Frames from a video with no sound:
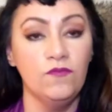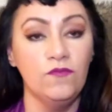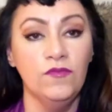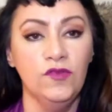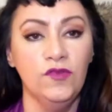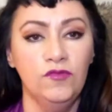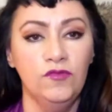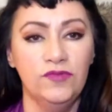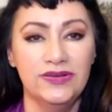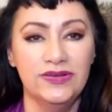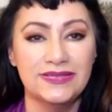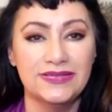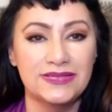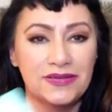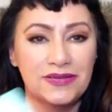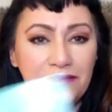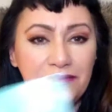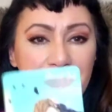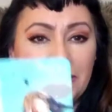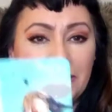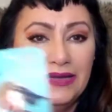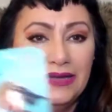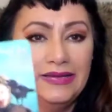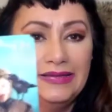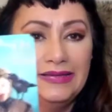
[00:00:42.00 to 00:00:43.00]
What's
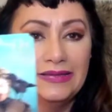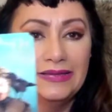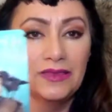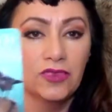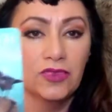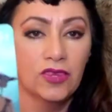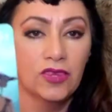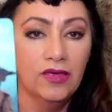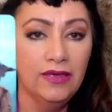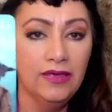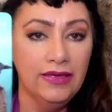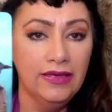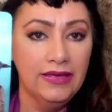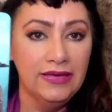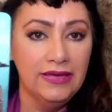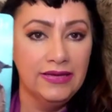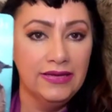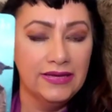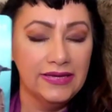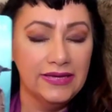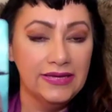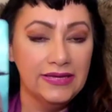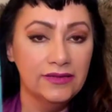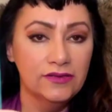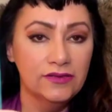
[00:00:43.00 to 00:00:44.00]
going on?
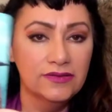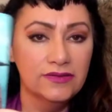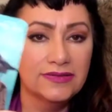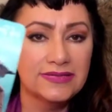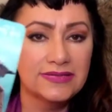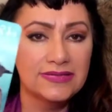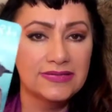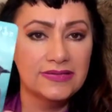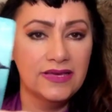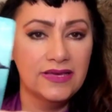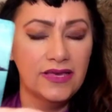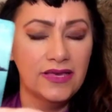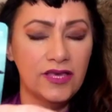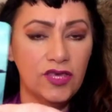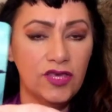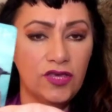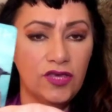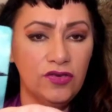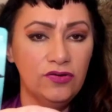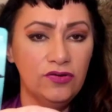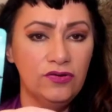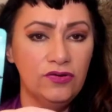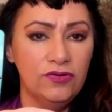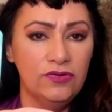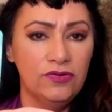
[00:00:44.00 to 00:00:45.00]
It looks like
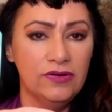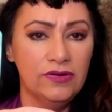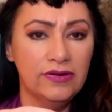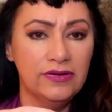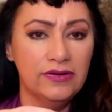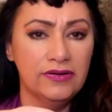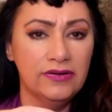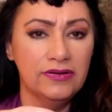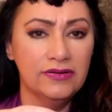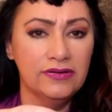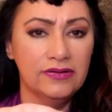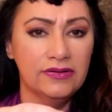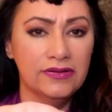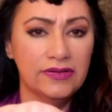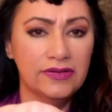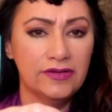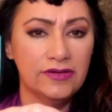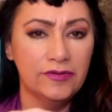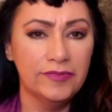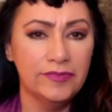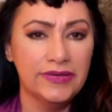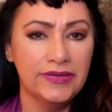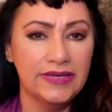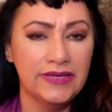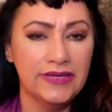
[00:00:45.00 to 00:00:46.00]
you are a little
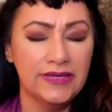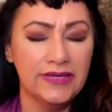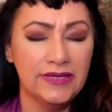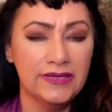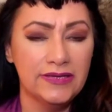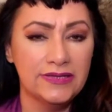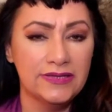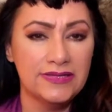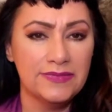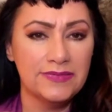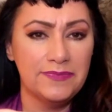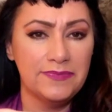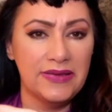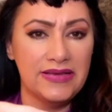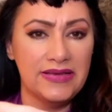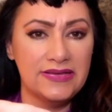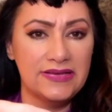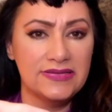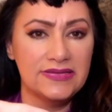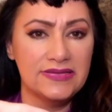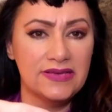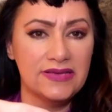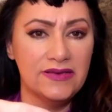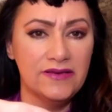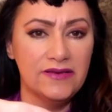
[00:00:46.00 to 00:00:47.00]
bit in the
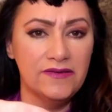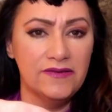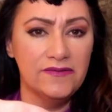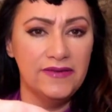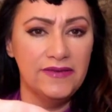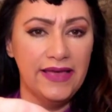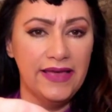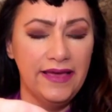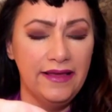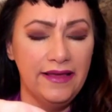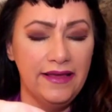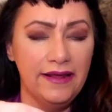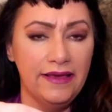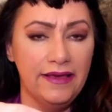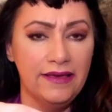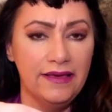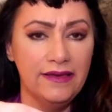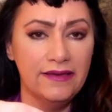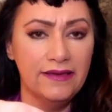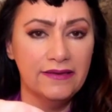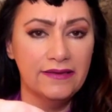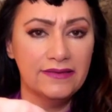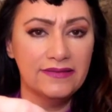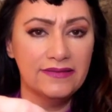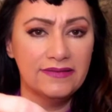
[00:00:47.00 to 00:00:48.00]
space of
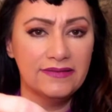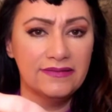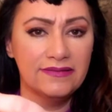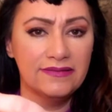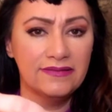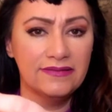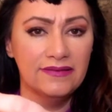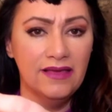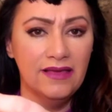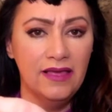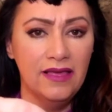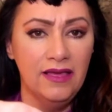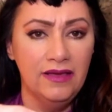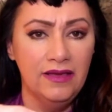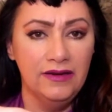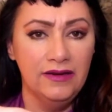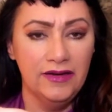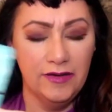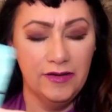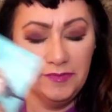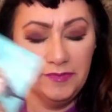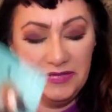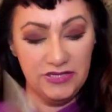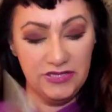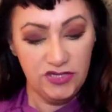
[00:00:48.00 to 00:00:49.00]
headaches,
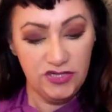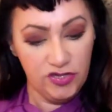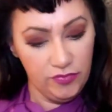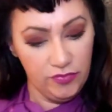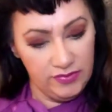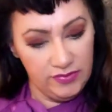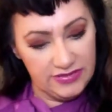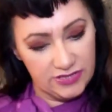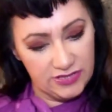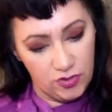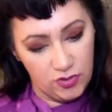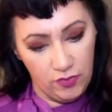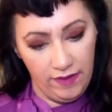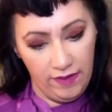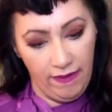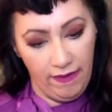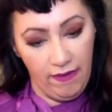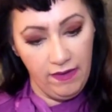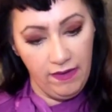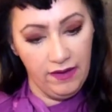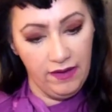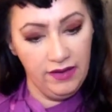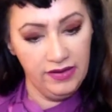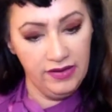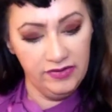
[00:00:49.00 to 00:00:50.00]
not being sure what's going
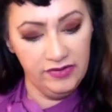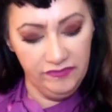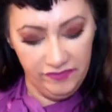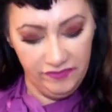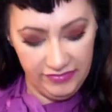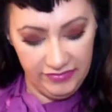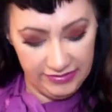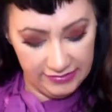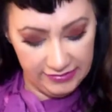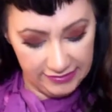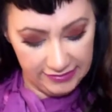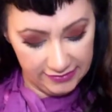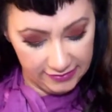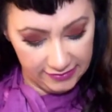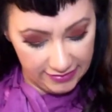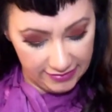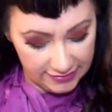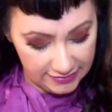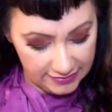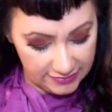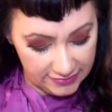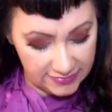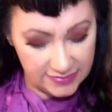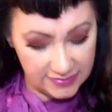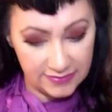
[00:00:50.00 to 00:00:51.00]
on, feeling like
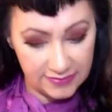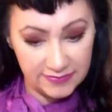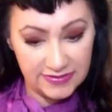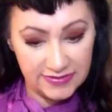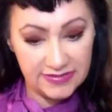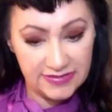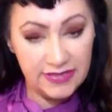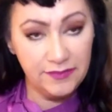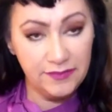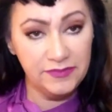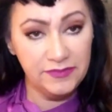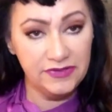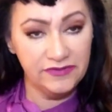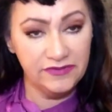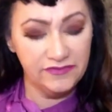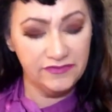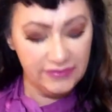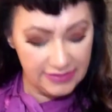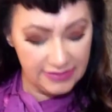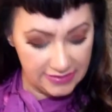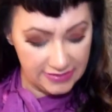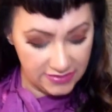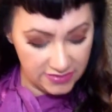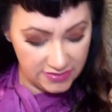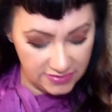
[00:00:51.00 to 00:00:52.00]
there's some
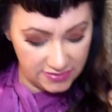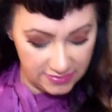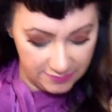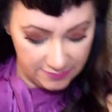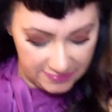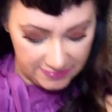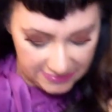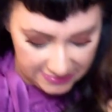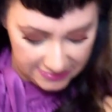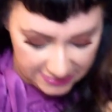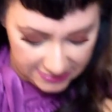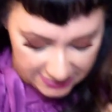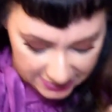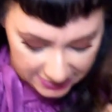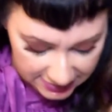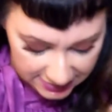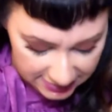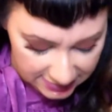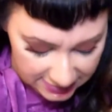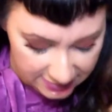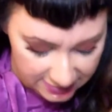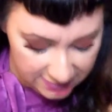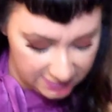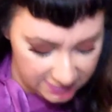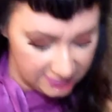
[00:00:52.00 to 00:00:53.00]
subterfuge, some
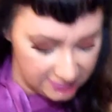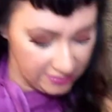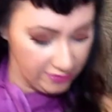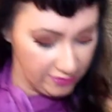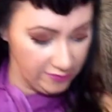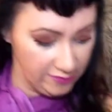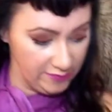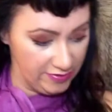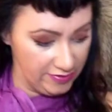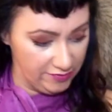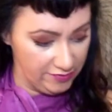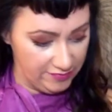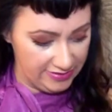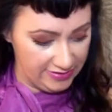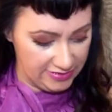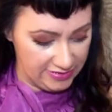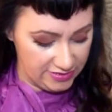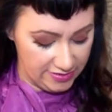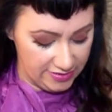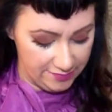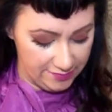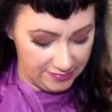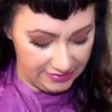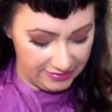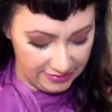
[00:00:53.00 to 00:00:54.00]
deceit. Sorry, I'm going to reach
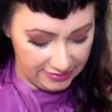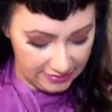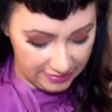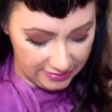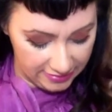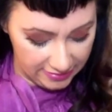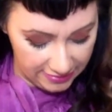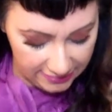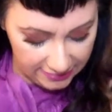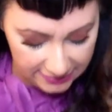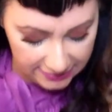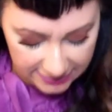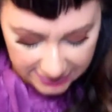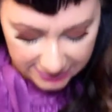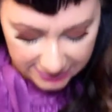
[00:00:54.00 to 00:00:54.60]
up and get these